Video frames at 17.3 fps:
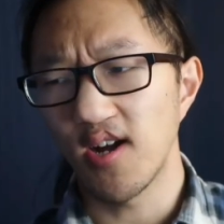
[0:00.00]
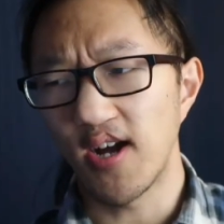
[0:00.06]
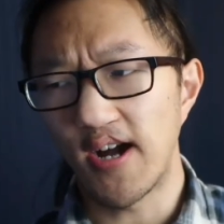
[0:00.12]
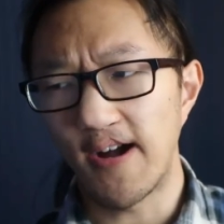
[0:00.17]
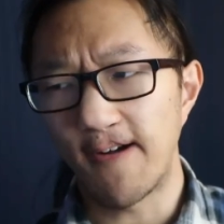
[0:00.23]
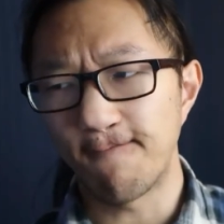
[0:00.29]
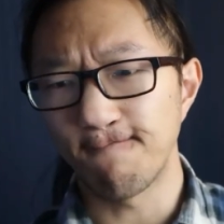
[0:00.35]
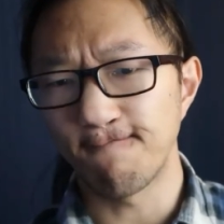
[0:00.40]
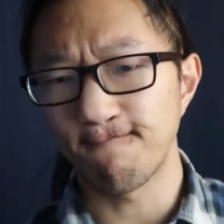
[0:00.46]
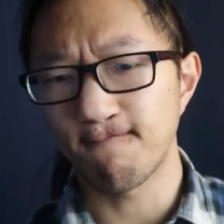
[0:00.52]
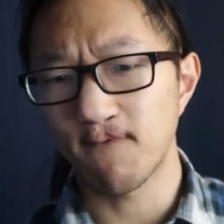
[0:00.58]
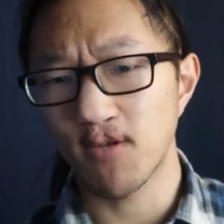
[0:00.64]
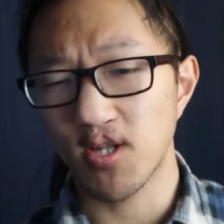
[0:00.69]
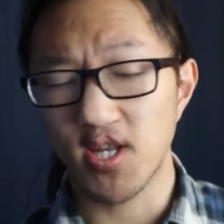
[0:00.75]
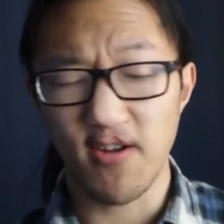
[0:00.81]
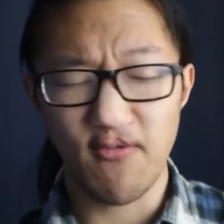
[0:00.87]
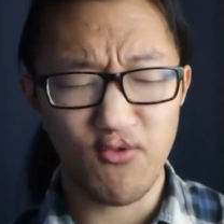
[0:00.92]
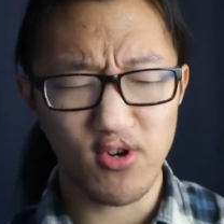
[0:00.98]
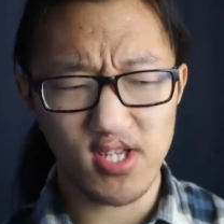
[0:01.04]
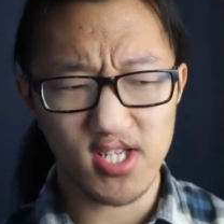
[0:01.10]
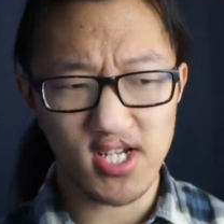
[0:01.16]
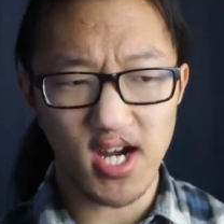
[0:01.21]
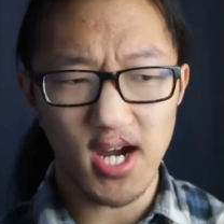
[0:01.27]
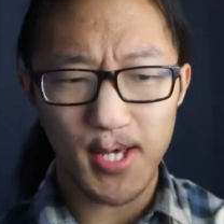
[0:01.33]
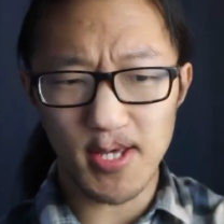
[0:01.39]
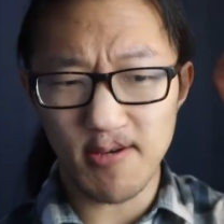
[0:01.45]

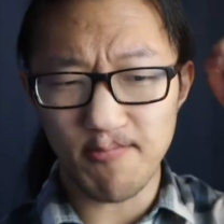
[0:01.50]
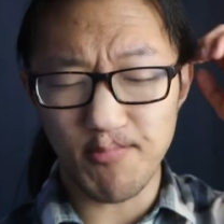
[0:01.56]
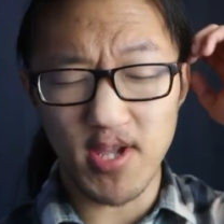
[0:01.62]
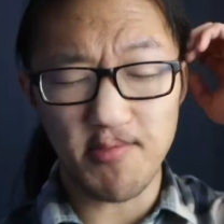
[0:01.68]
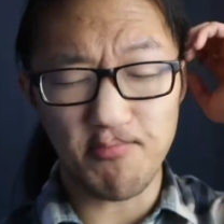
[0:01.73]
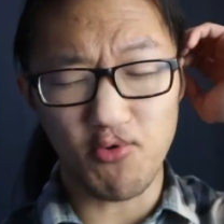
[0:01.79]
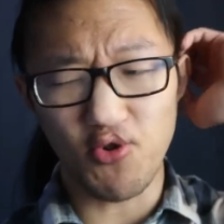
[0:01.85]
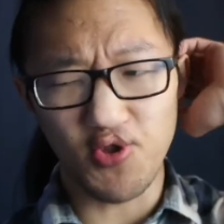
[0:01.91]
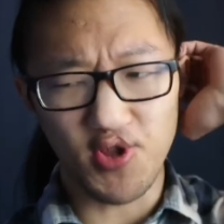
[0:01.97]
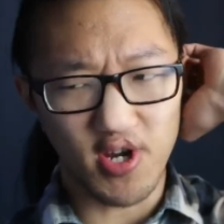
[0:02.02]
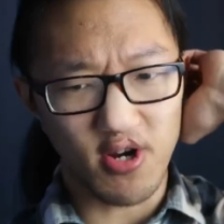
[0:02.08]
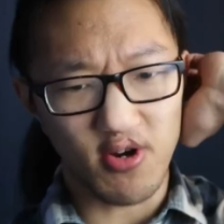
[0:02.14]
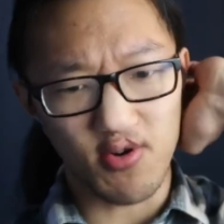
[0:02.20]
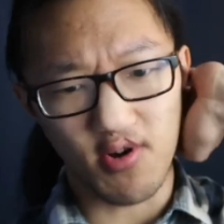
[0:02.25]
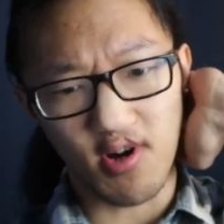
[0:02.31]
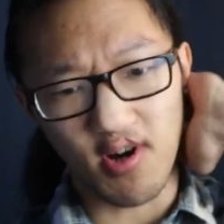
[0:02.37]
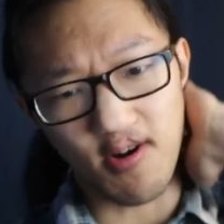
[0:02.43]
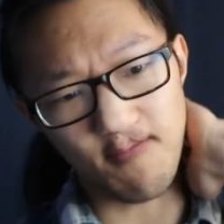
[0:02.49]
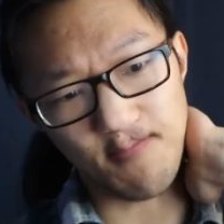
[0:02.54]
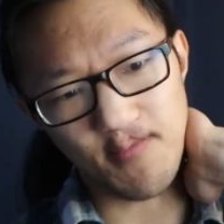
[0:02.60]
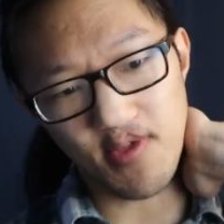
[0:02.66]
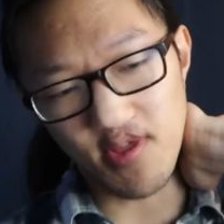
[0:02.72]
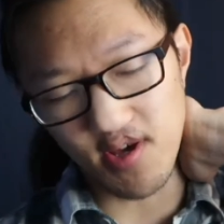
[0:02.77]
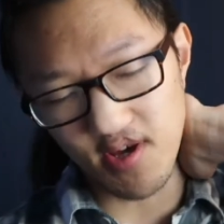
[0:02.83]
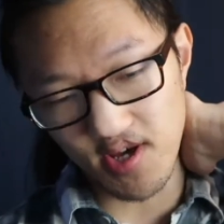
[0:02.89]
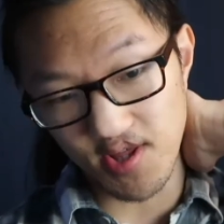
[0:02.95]
Different kind of people there,
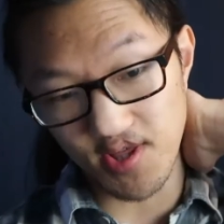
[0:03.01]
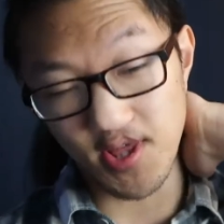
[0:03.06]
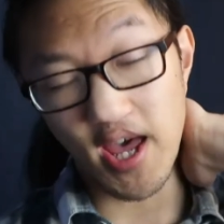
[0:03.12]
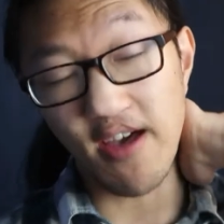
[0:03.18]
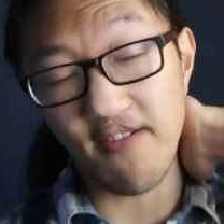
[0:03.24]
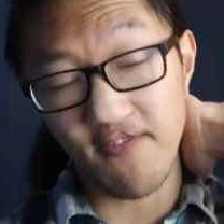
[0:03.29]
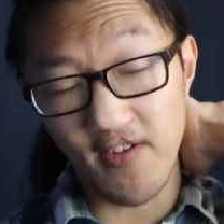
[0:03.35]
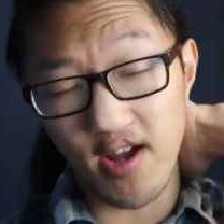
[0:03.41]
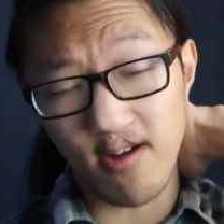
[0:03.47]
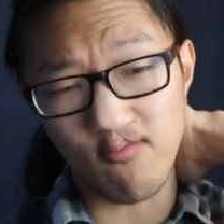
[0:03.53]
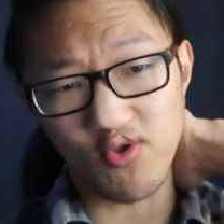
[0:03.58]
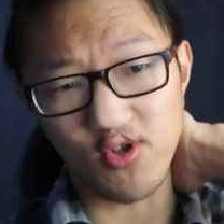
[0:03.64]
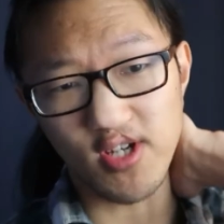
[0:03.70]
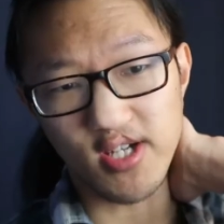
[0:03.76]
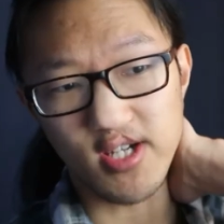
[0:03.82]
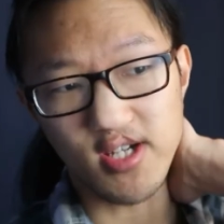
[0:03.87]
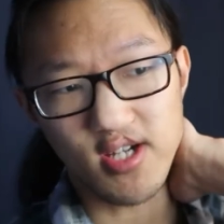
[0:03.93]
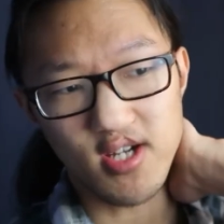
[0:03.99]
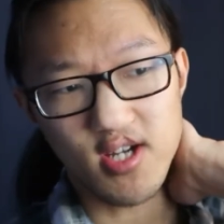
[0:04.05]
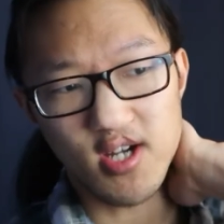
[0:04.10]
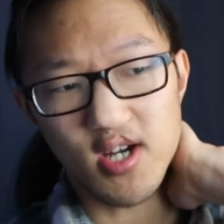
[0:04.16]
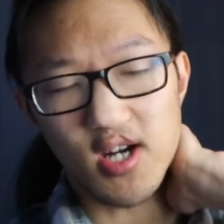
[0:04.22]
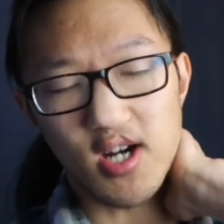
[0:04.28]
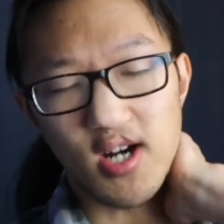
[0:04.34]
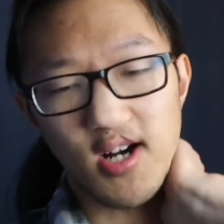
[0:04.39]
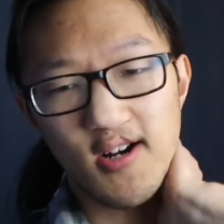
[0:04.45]
that family,
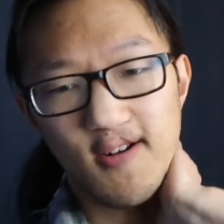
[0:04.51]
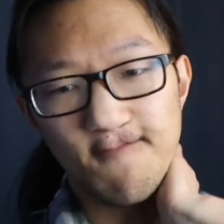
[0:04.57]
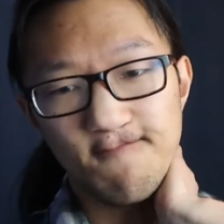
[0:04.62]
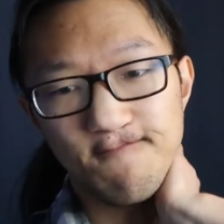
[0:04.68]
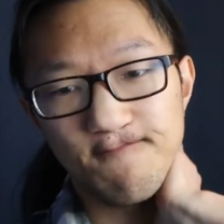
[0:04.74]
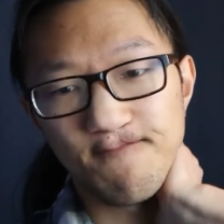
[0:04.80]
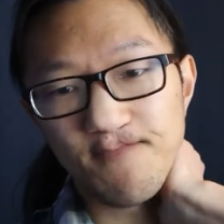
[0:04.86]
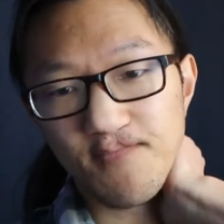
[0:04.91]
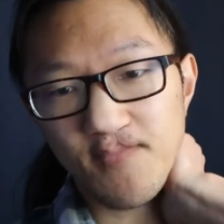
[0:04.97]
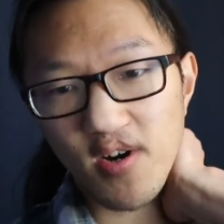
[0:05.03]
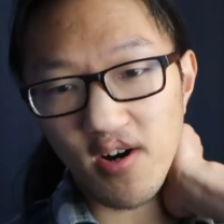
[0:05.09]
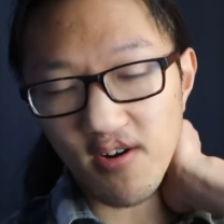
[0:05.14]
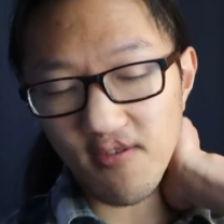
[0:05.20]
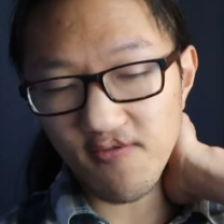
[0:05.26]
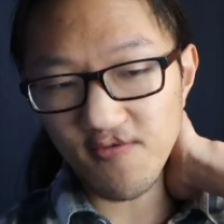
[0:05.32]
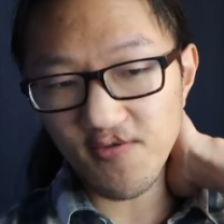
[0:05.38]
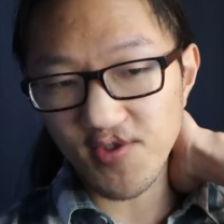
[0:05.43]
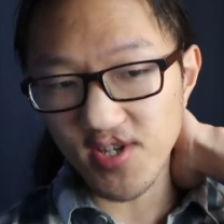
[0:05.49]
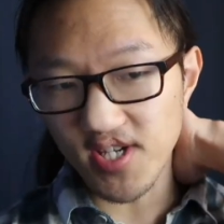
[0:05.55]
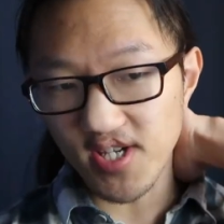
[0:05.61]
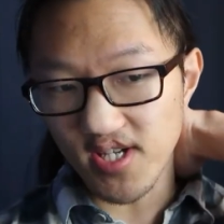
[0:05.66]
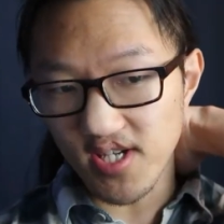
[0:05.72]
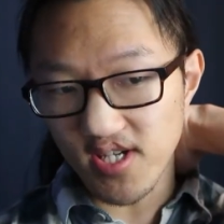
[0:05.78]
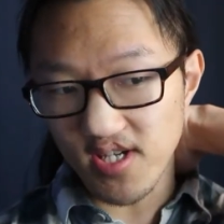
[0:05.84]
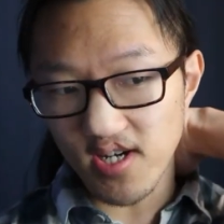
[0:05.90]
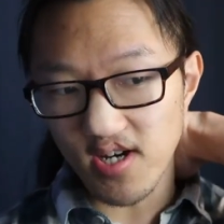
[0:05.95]
of
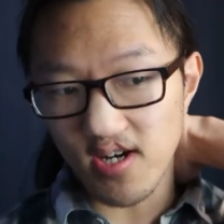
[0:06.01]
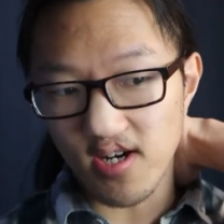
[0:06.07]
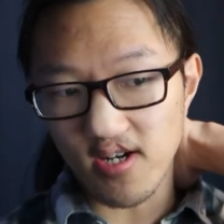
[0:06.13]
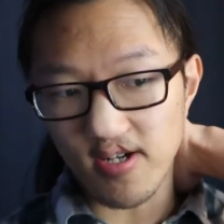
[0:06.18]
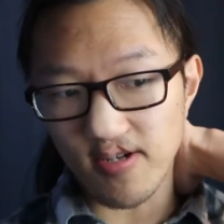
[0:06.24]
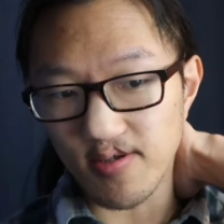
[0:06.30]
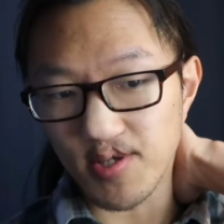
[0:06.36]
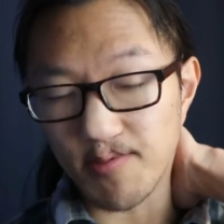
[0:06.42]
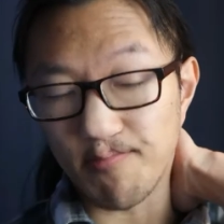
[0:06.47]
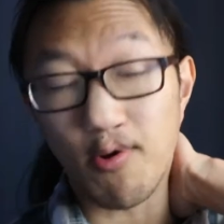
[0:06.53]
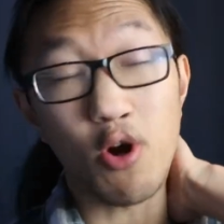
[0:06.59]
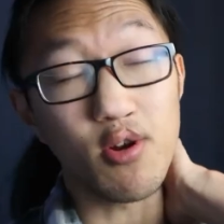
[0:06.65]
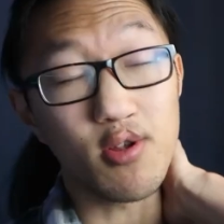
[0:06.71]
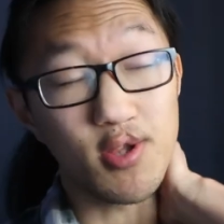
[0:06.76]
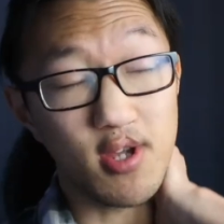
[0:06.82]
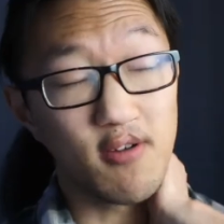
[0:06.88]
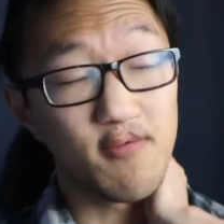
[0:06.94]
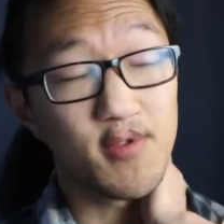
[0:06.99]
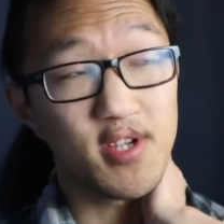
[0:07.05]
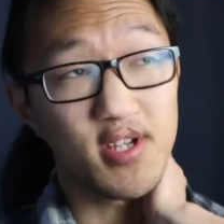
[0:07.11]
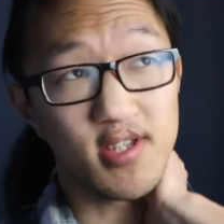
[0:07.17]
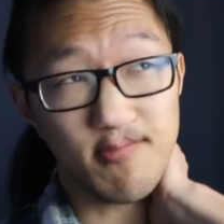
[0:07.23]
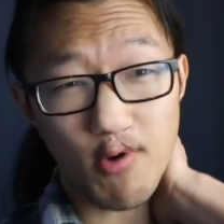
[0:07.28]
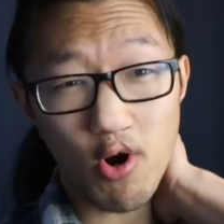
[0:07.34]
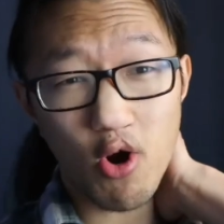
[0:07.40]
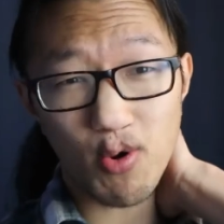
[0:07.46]
the
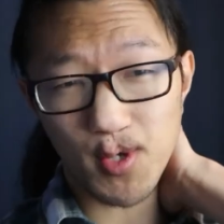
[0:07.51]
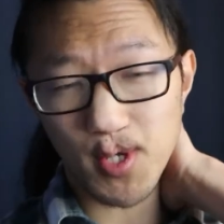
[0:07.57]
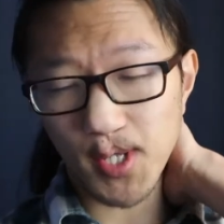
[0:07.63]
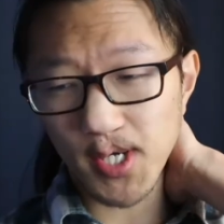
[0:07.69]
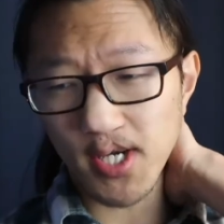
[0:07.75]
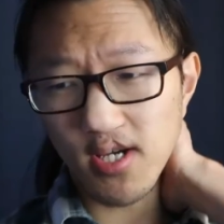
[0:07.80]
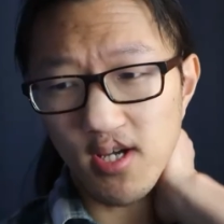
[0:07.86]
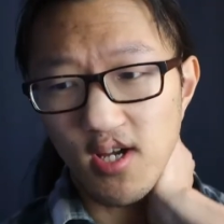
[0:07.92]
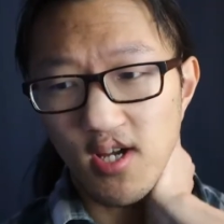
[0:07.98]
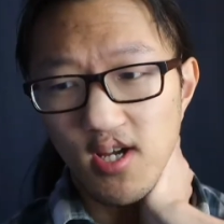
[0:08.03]
departed,